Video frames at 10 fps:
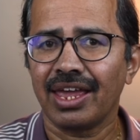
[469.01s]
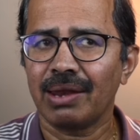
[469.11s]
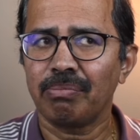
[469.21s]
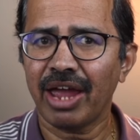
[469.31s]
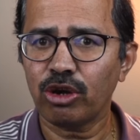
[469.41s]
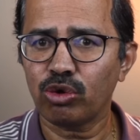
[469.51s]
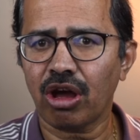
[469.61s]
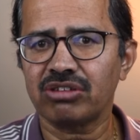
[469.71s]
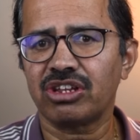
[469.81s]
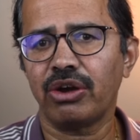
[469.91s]
In May
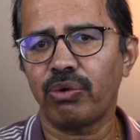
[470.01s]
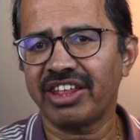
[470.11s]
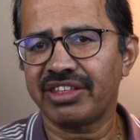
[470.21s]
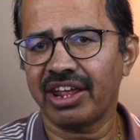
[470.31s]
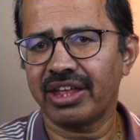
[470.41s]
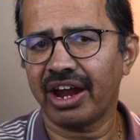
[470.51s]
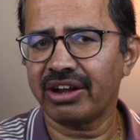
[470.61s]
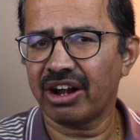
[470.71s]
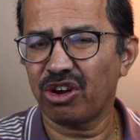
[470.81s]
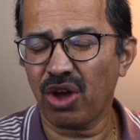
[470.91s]
2023, they
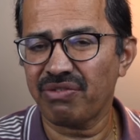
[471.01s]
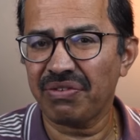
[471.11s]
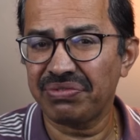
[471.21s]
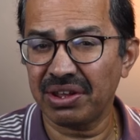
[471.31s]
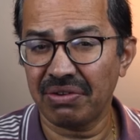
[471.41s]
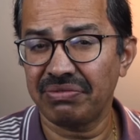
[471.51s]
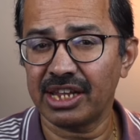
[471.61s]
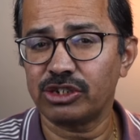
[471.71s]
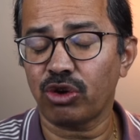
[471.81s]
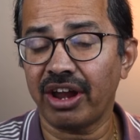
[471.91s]
entered into a
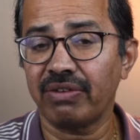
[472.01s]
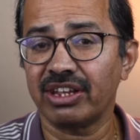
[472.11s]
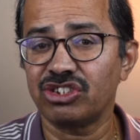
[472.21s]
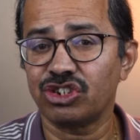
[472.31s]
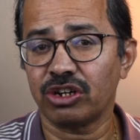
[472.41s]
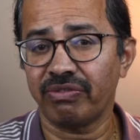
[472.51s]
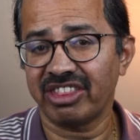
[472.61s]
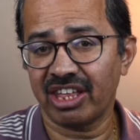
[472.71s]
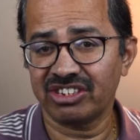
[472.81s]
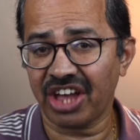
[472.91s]
50-50 joint venture
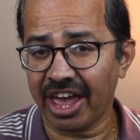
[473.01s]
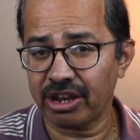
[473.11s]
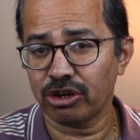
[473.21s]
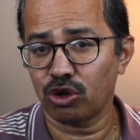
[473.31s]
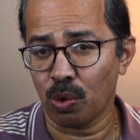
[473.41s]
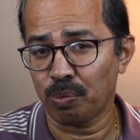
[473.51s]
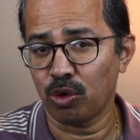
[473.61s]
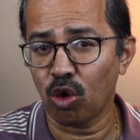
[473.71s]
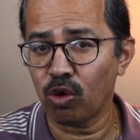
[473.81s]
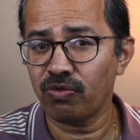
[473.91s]
with the Jayana Group,
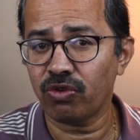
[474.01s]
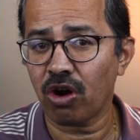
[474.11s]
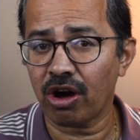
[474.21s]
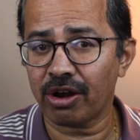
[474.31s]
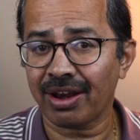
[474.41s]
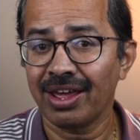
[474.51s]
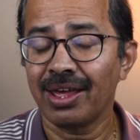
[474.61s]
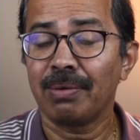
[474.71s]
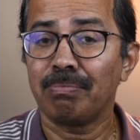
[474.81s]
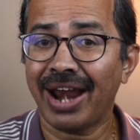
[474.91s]
known for
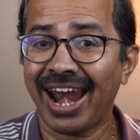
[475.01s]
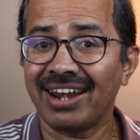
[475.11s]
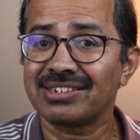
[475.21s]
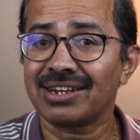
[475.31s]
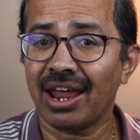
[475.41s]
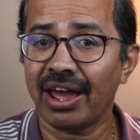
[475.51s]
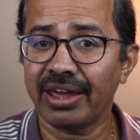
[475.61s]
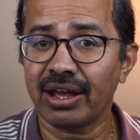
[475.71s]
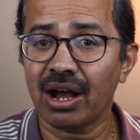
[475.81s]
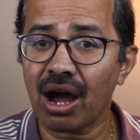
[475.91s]
brands
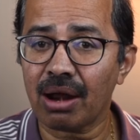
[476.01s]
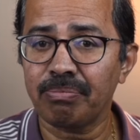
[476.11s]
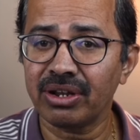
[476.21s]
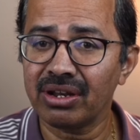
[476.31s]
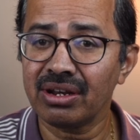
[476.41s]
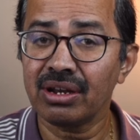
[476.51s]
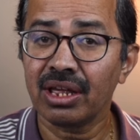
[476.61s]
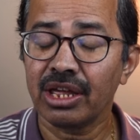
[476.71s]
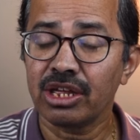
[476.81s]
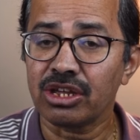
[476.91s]
like Carbon,
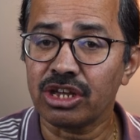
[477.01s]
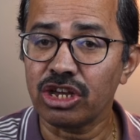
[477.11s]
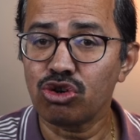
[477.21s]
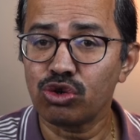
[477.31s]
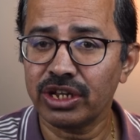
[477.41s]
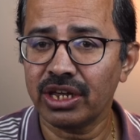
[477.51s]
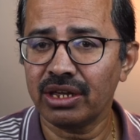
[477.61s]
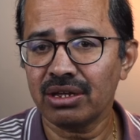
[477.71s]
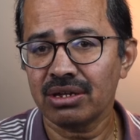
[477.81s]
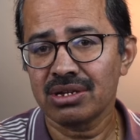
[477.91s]

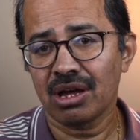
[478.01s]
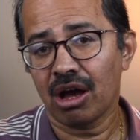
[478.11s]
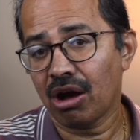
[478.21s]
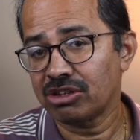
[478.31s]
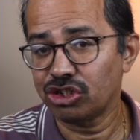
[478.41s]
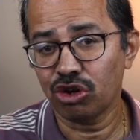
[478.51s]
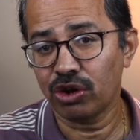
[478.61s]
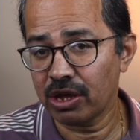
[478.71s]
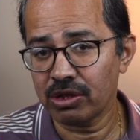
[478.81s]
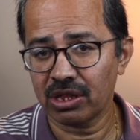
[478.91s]
Gioni,
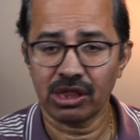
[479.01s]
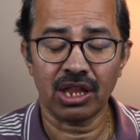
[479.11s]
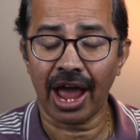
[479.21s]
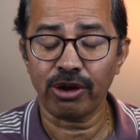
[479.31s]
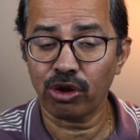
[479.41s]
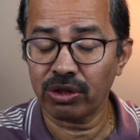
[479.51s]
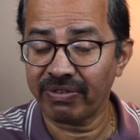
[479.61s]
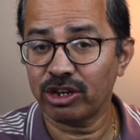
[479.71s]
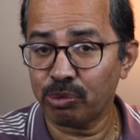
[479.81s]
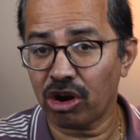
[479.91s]
I don't know the
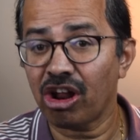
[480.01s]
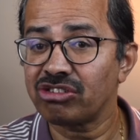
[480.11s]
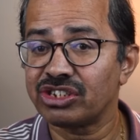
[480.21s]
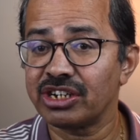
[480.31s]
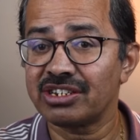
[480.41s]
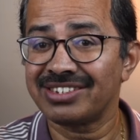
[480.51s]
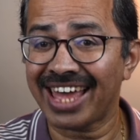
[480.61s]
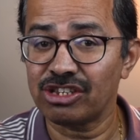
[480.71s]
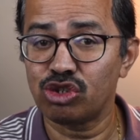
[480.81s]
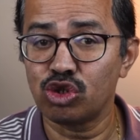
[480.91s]
way to pronounce it,
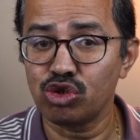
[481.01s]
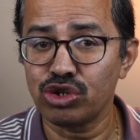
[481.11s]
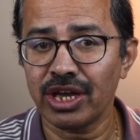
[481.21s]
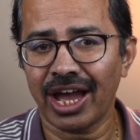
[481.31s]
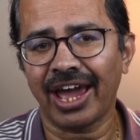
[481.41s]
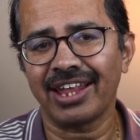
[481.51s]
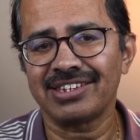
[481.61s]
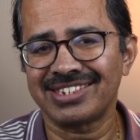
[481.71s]
Sansui and